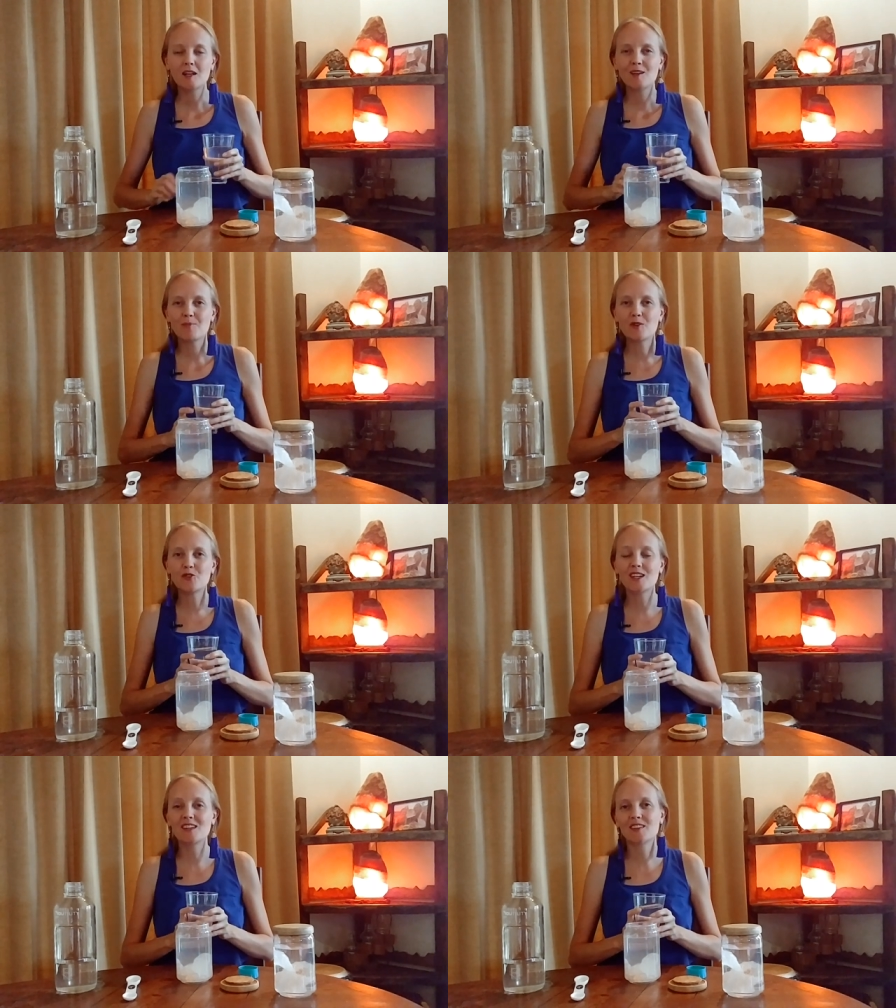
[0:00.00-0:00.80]
By
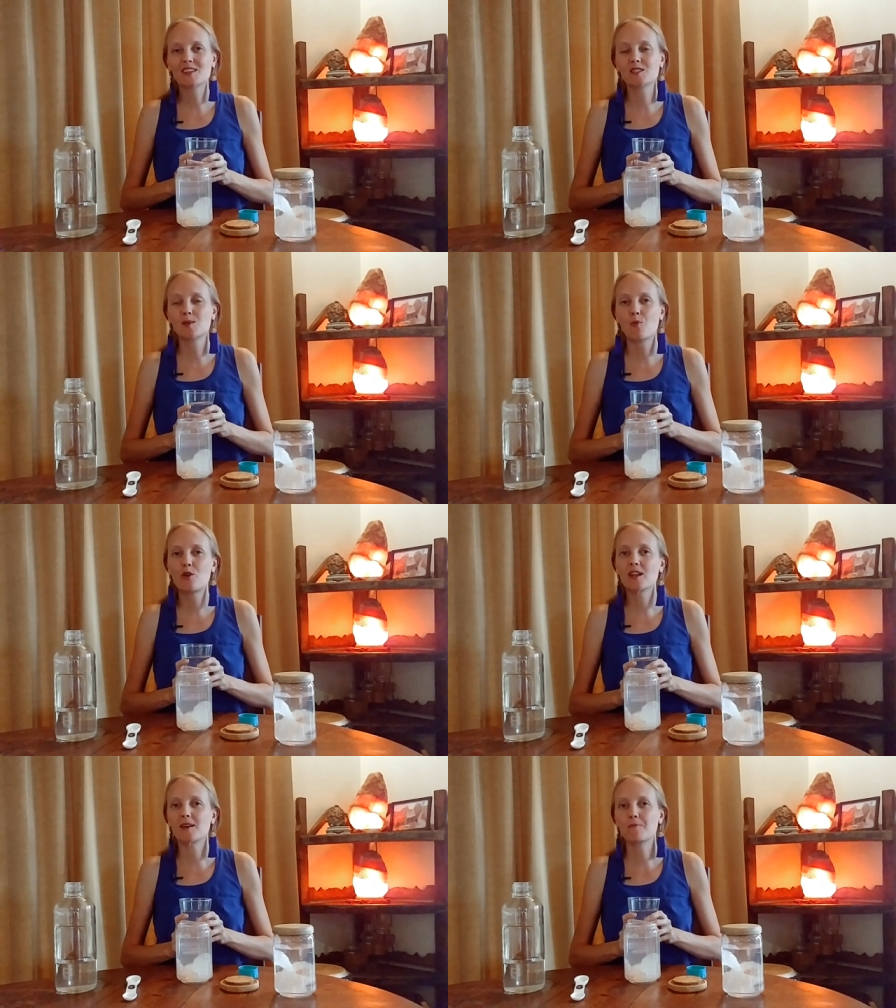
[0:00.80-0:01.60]
drinking this in the
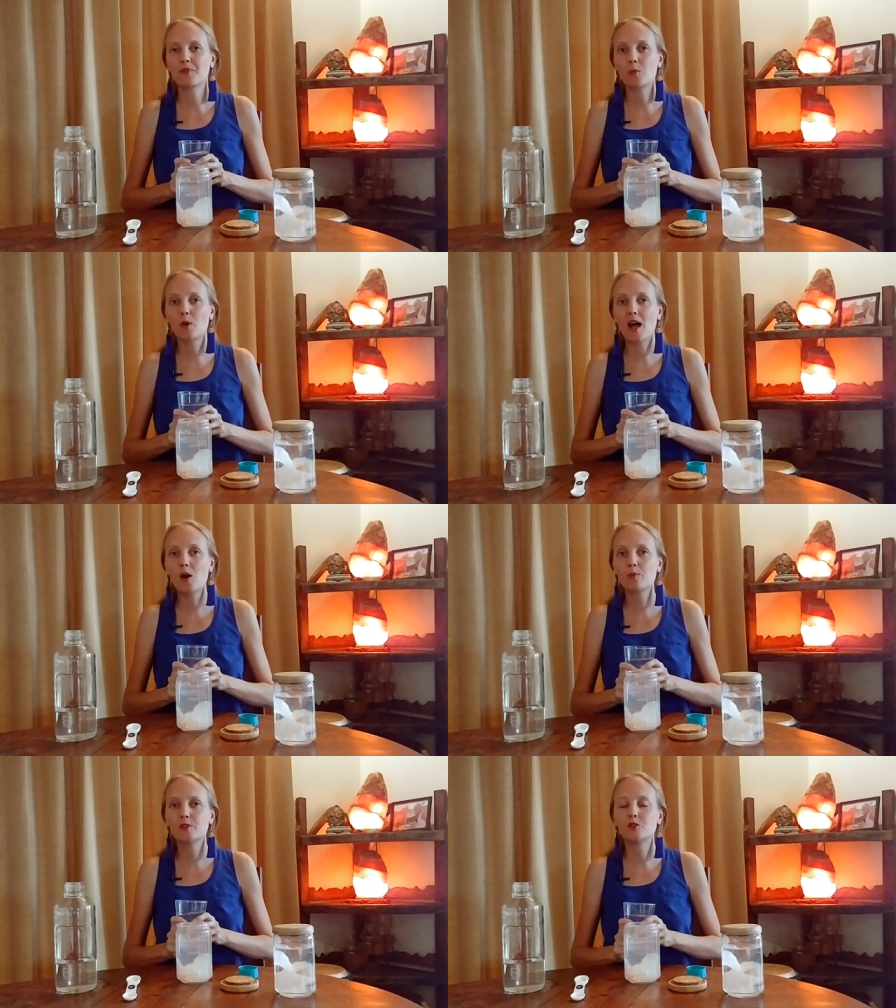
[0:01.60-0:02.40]
morning, it will
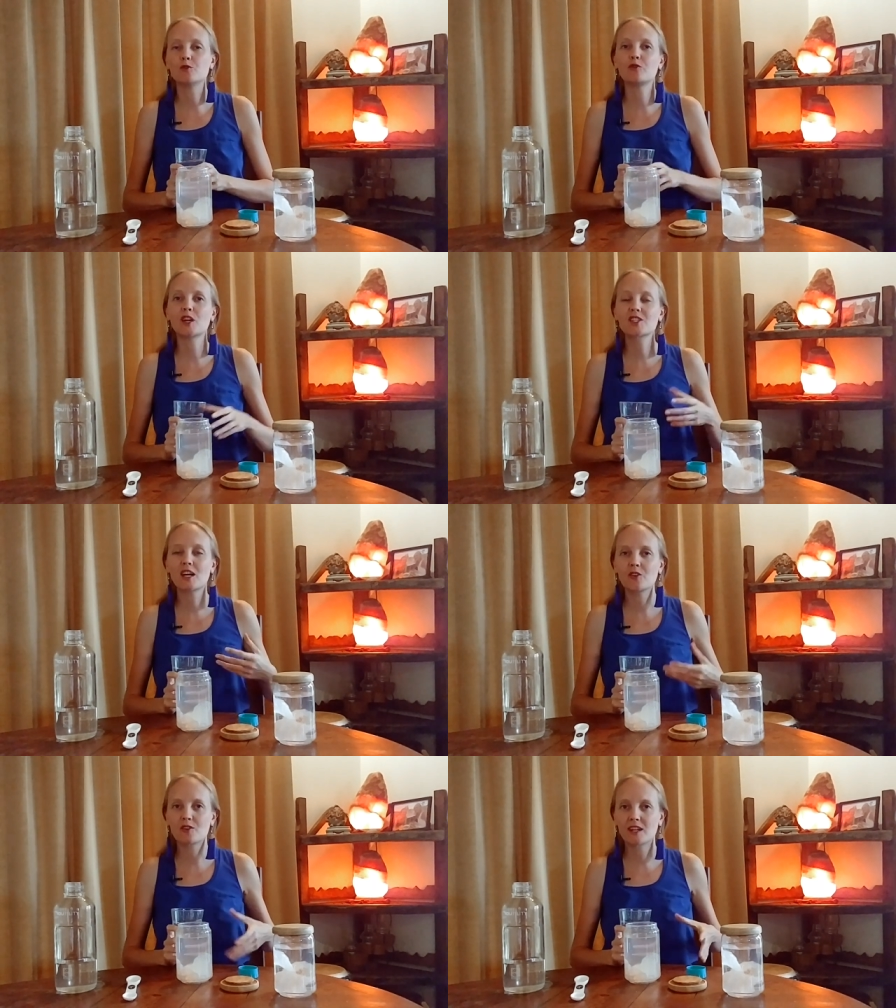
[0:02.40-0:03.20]
help to flush
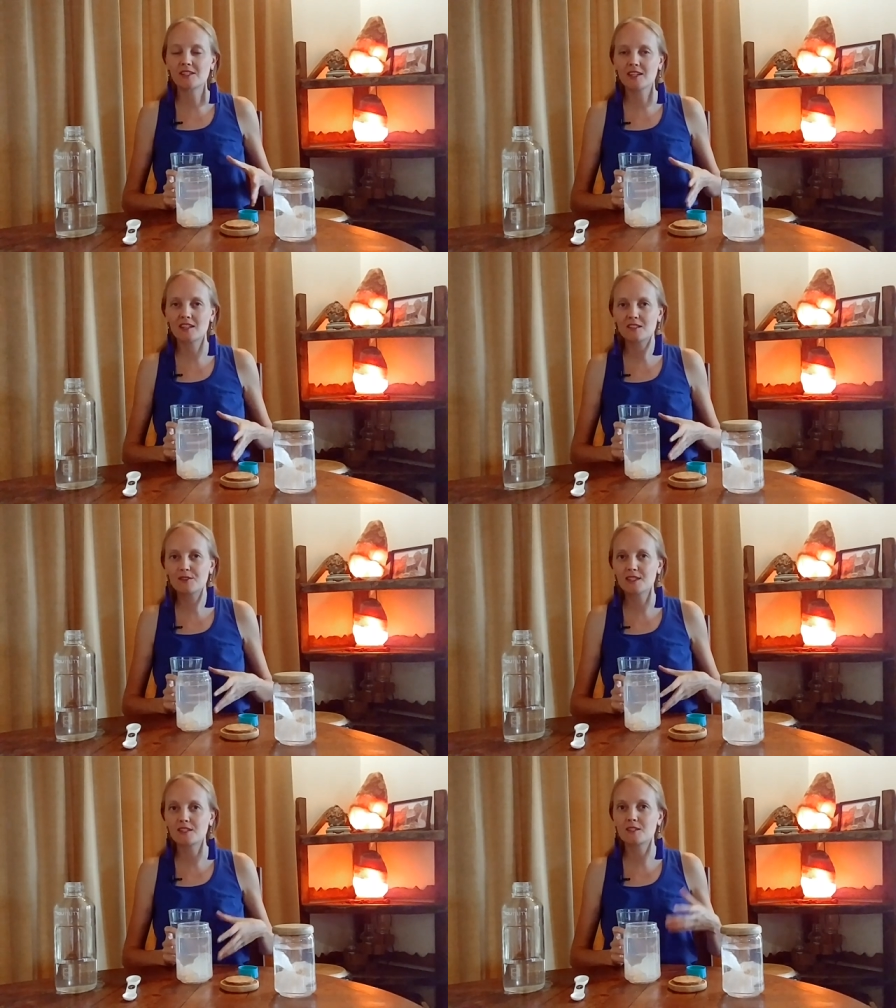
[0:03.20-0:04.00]
out your digestive
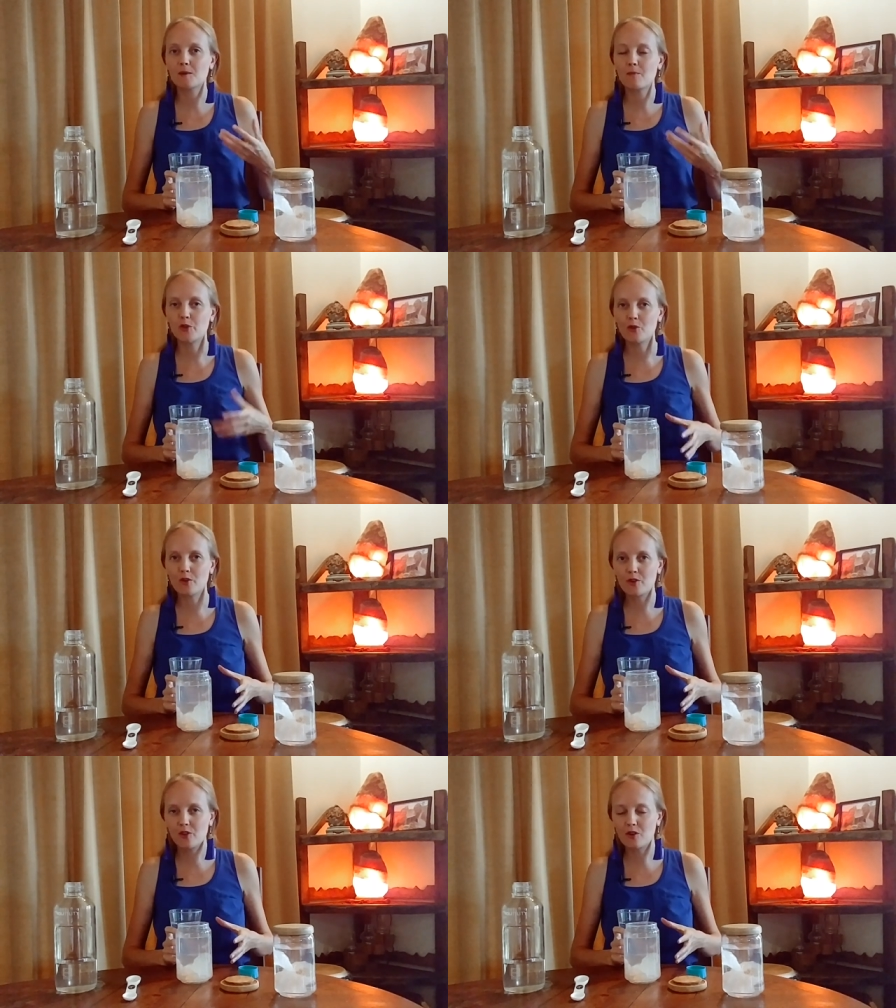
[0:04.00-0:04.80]
system,
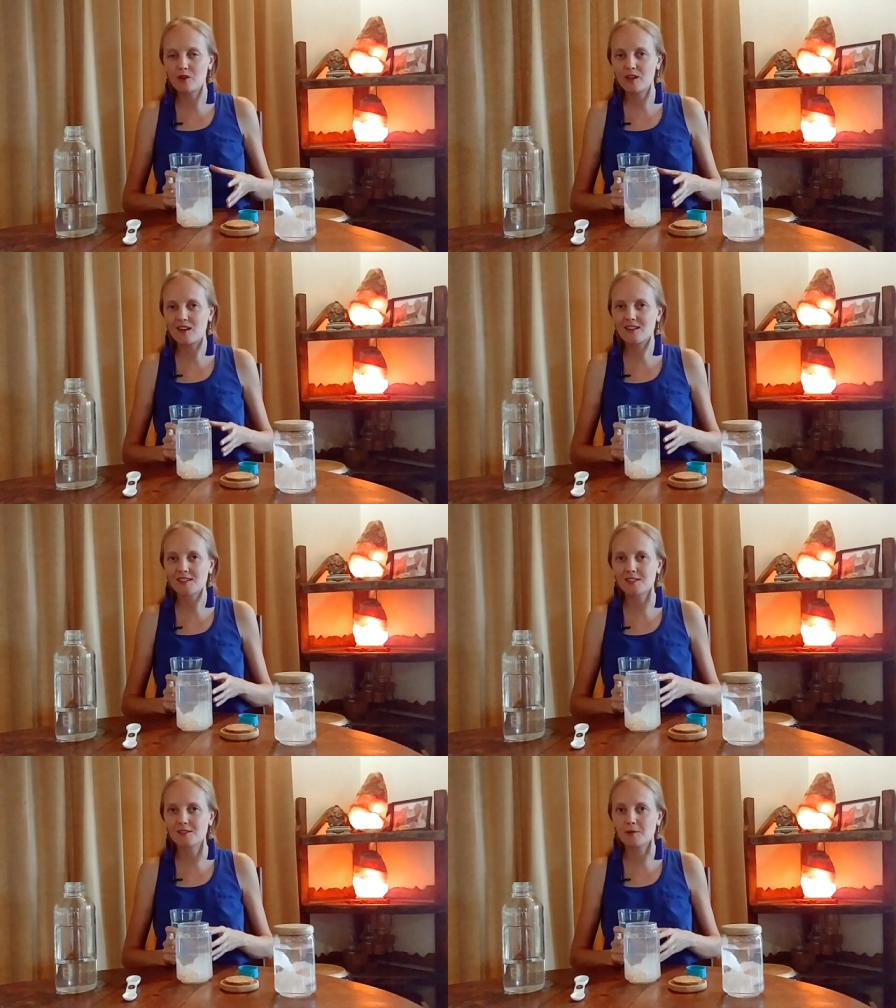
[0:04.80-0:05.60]
your urinary
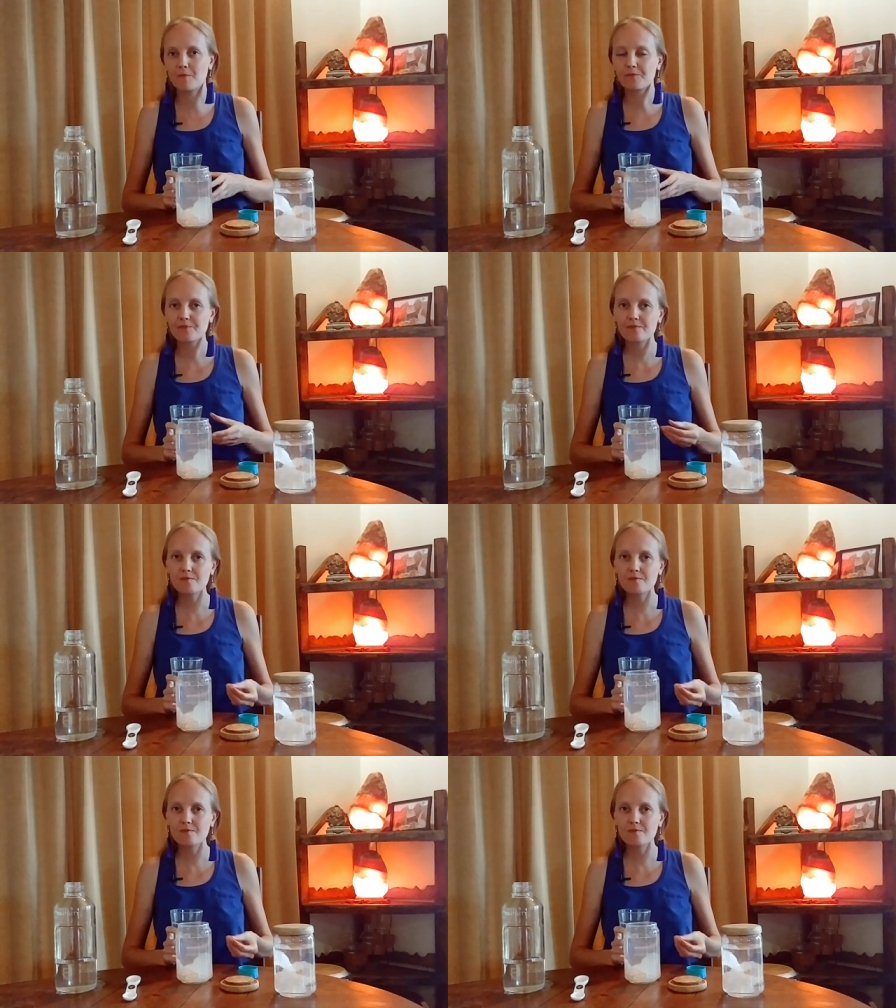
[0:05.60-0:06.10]
system,